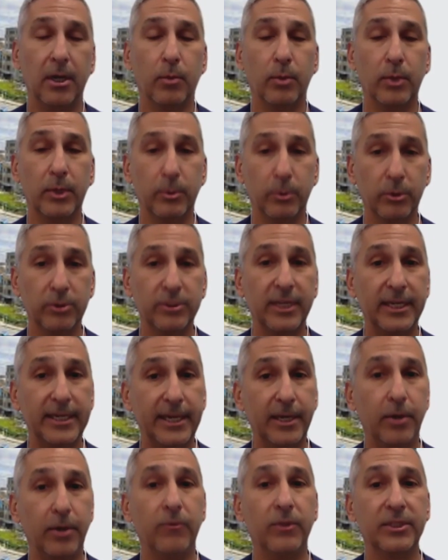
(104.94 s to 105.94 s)
We will take
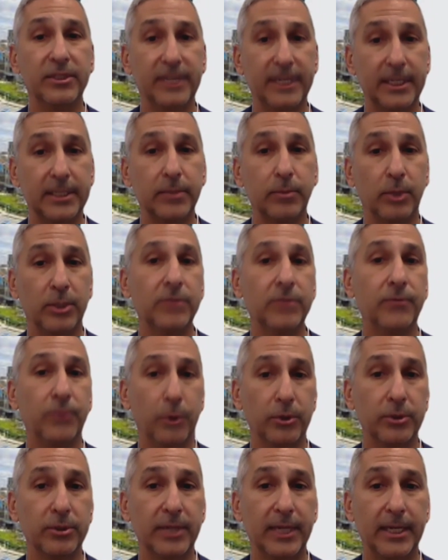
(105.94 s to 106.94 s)
care of the sickest ones
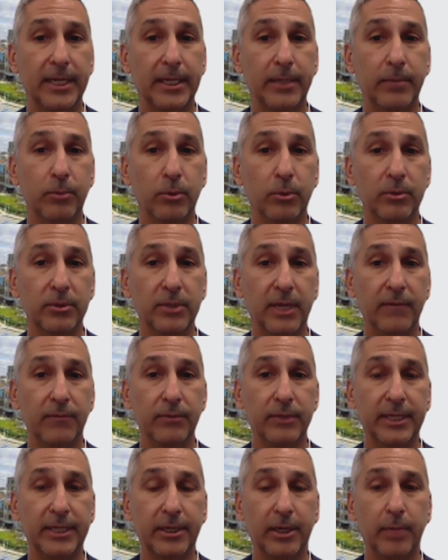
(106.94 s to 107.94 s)
first. They will
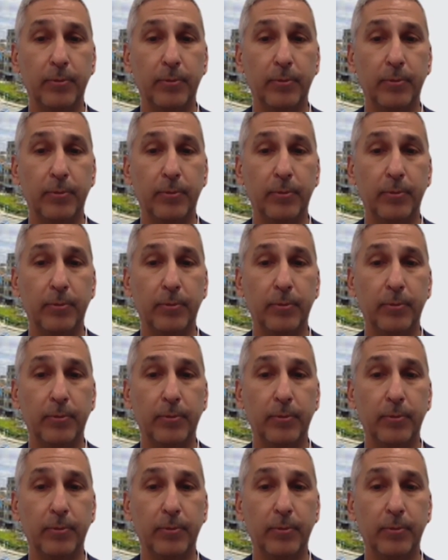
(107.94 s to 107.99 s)
definitely get our